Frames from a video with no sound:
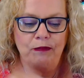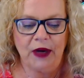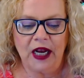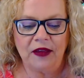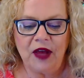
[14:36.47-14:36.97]

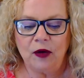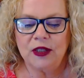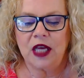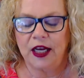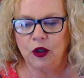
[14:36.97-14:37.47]
But I thought it
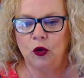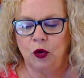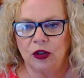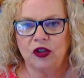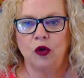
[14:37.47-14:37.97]
was kind of
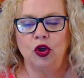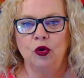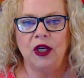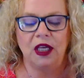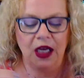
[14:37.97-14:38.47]
cool. So
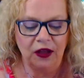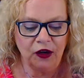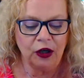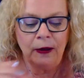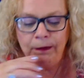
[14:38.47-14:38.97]
you could
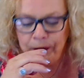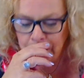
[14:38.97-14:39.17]
either